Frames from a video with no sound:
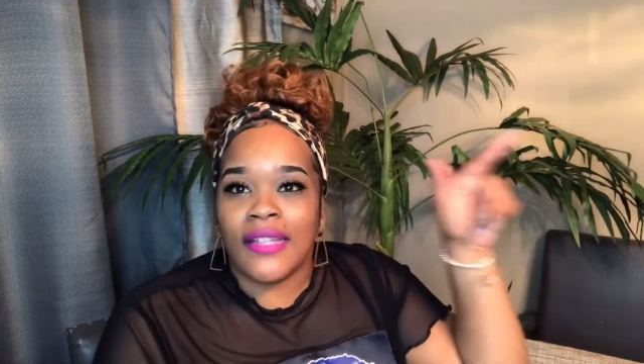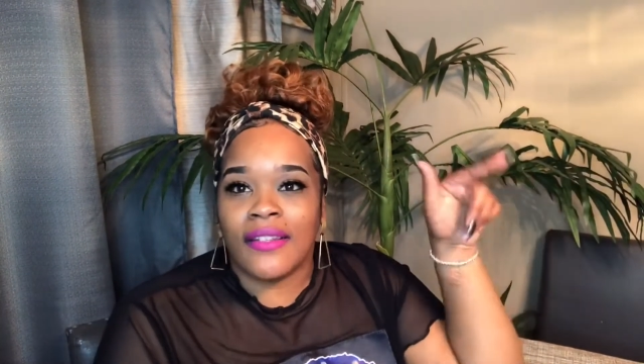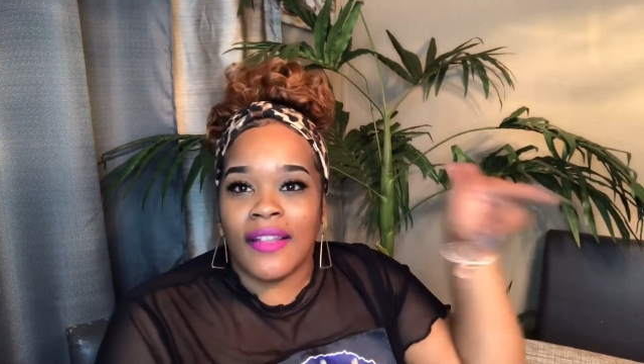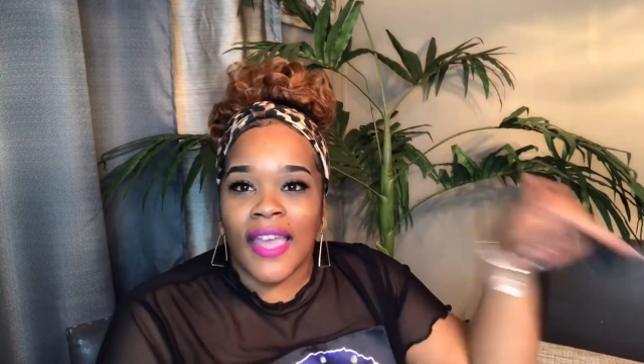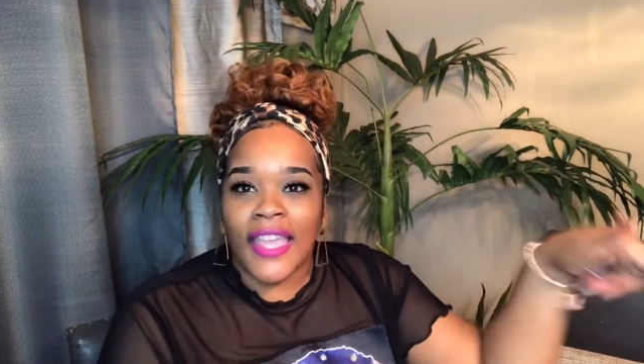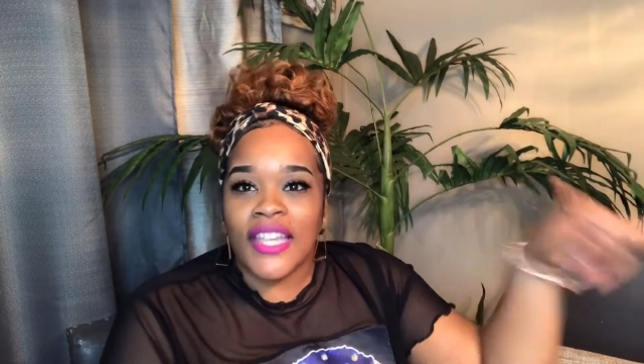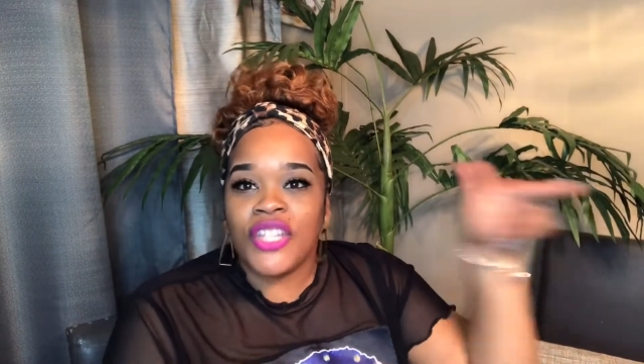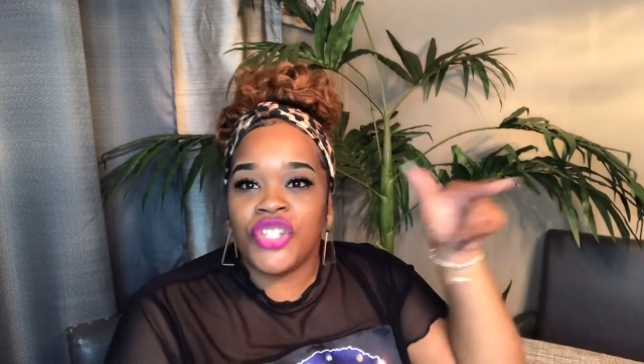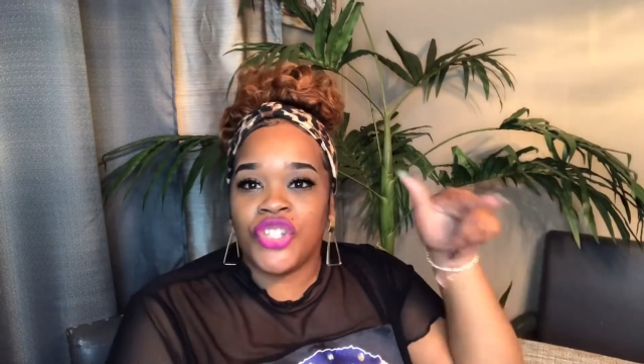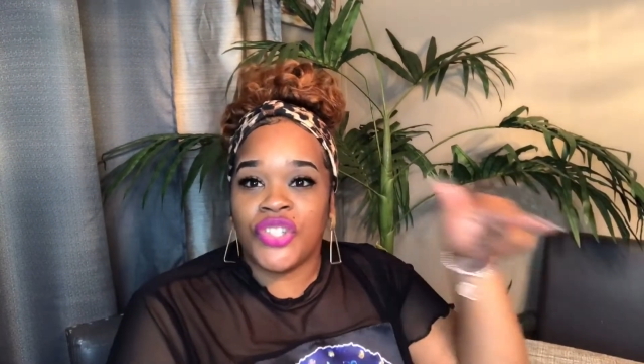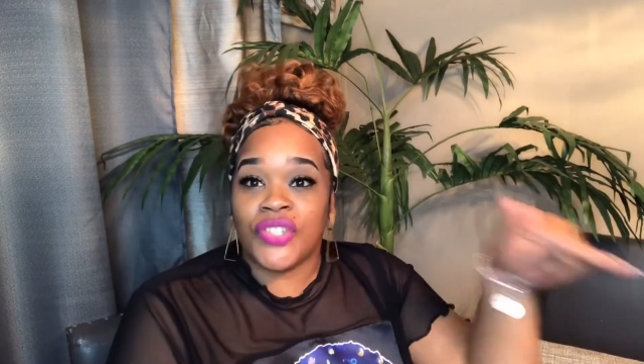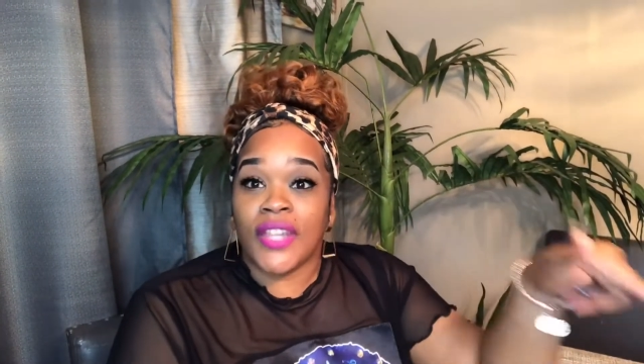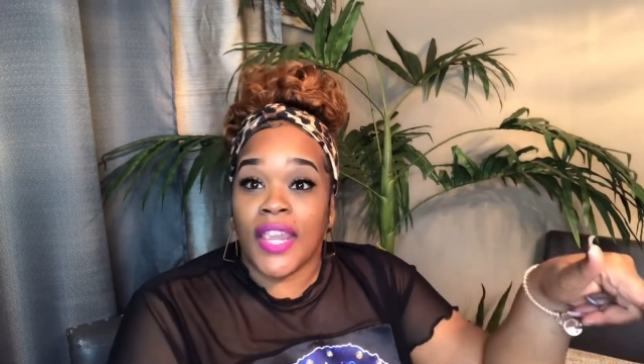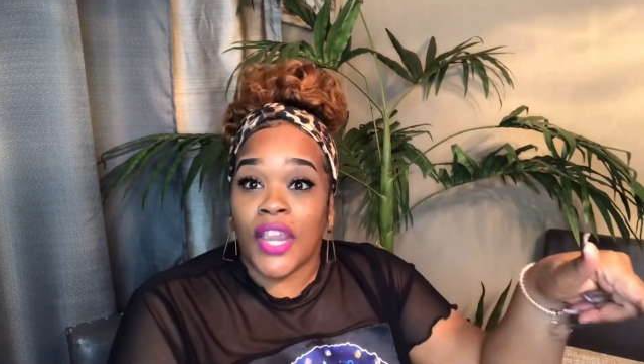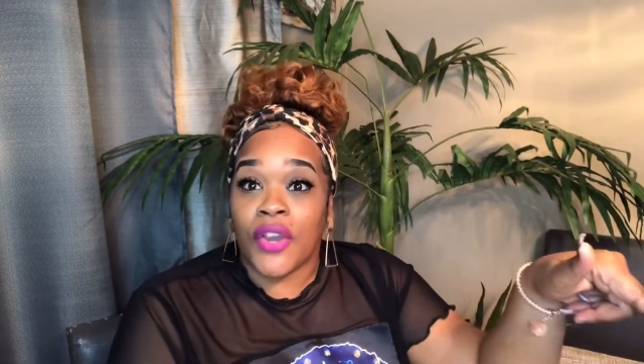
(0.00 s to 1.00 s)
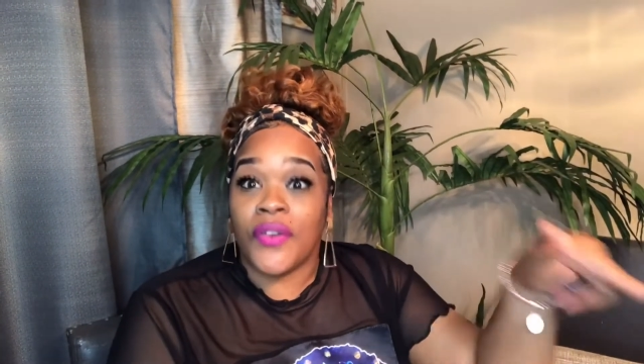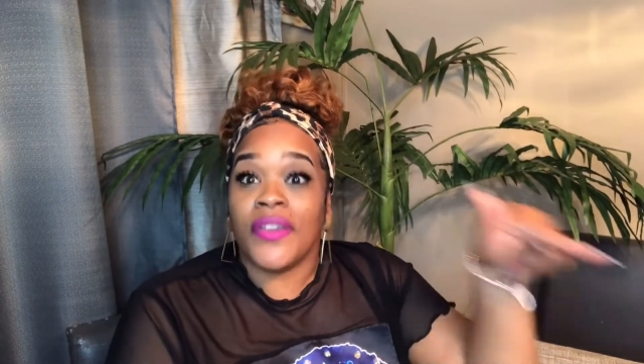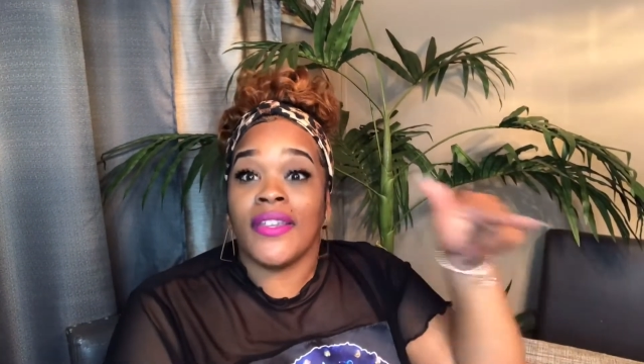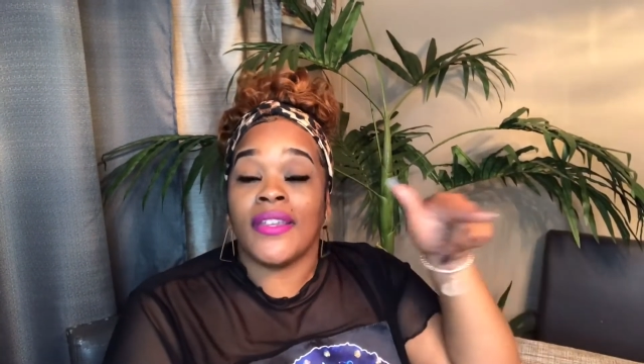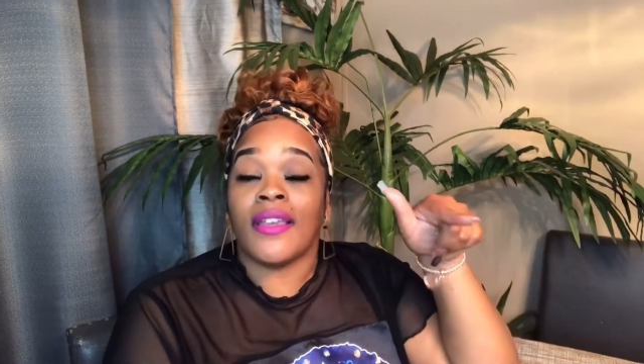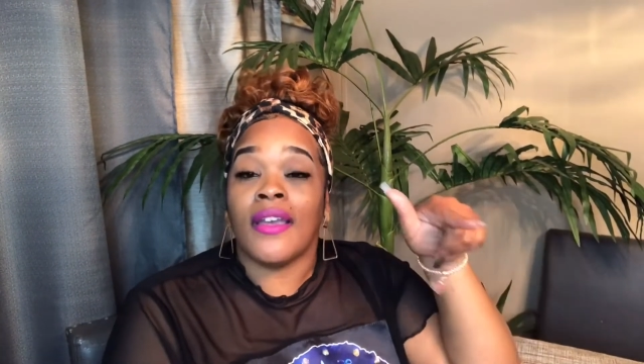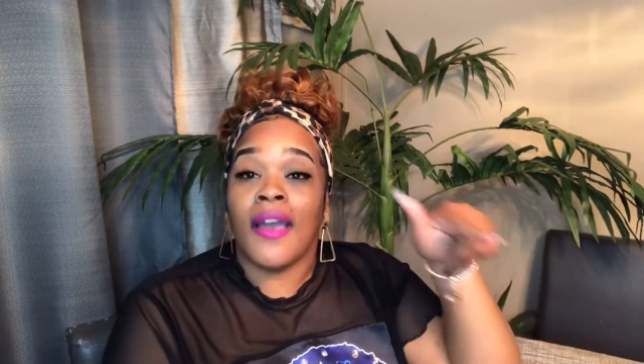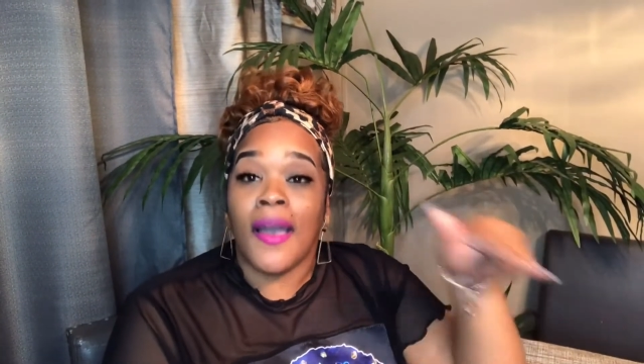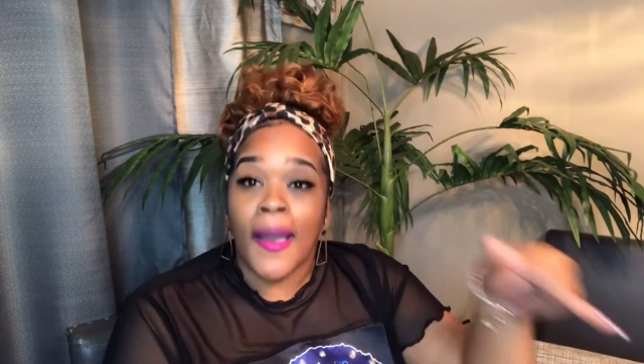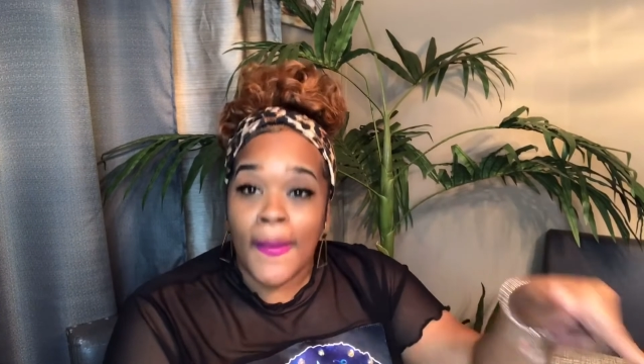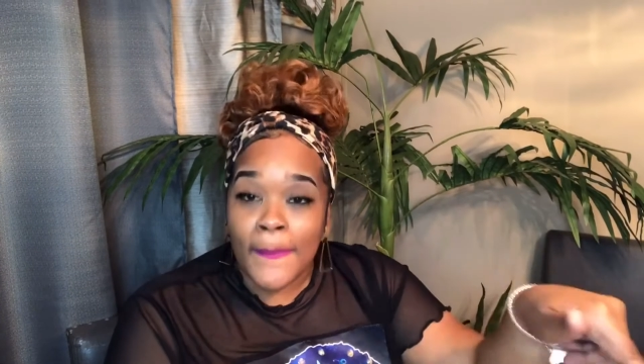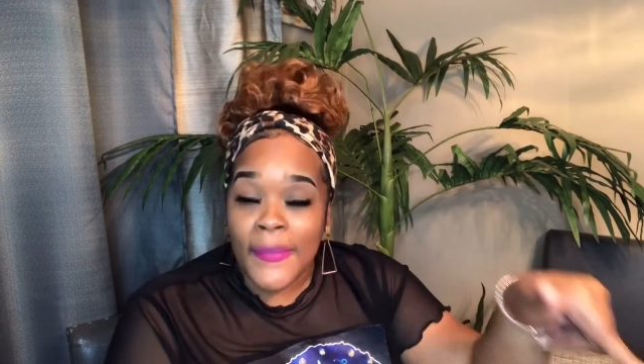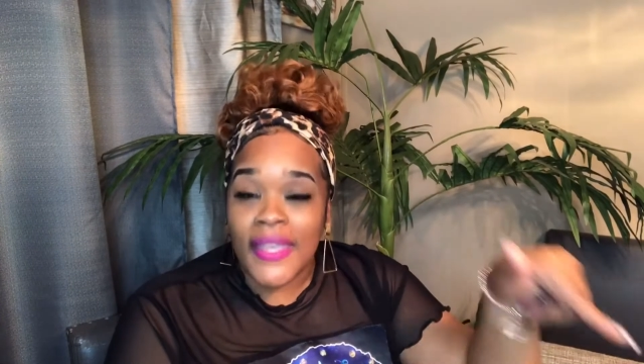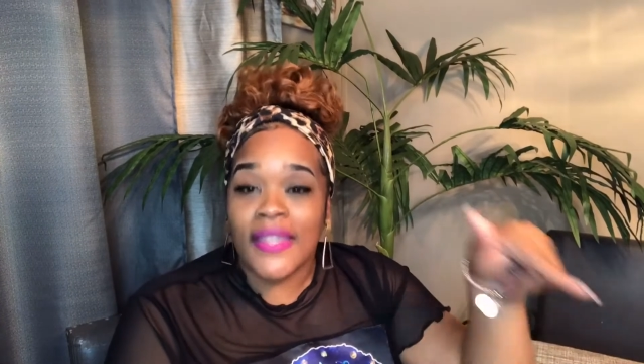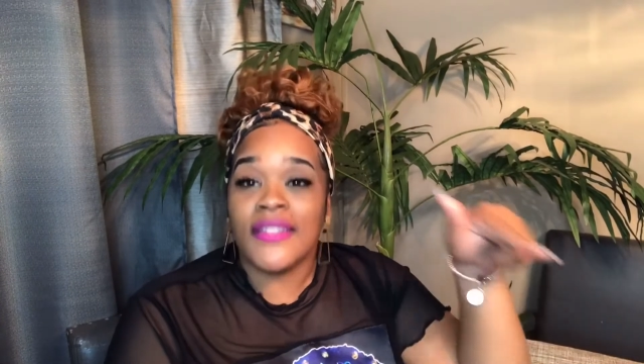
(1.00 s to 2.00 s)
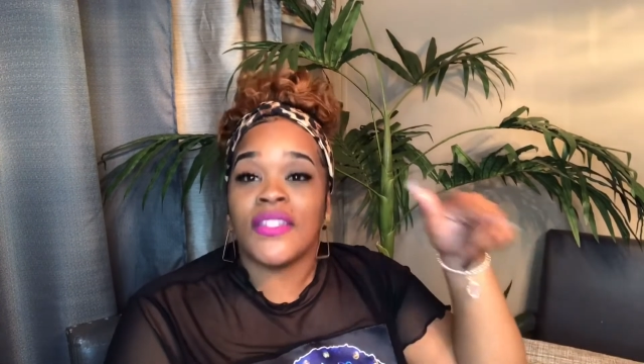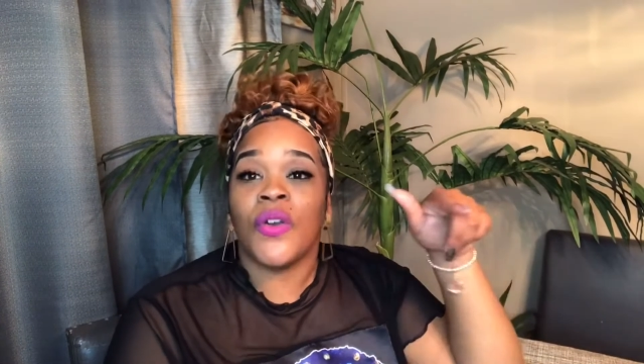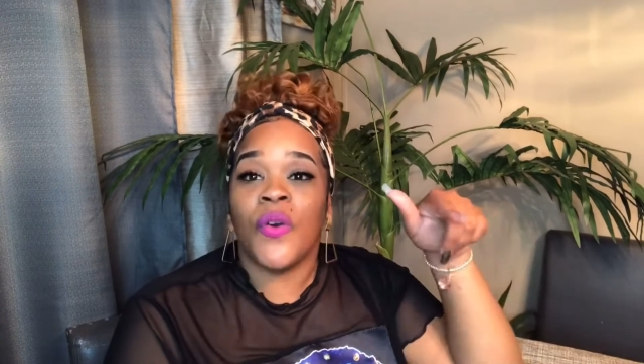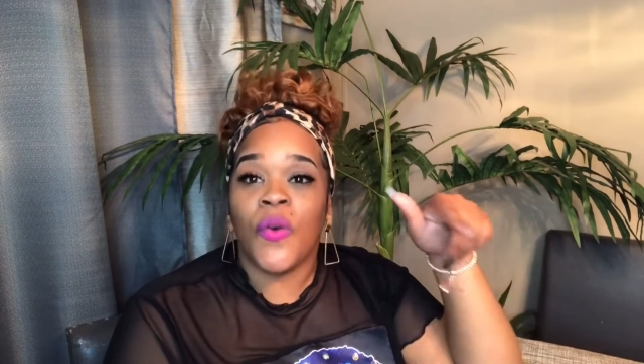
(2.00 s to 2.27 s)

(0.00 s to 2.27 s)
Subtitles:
Like, share, and comment